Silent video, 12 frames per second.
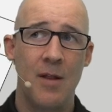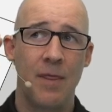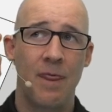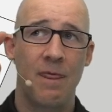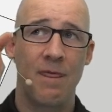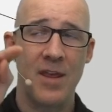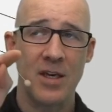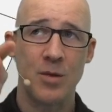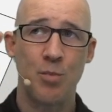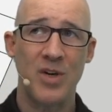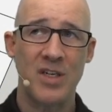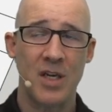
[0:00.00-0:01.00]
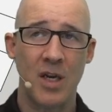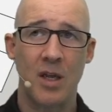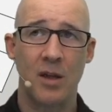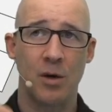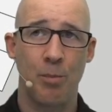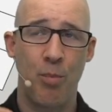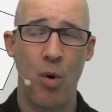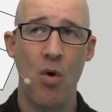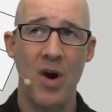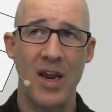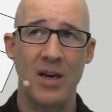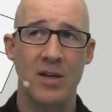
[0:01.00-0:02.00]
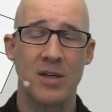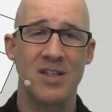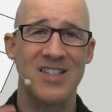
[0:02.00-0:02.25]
this particular point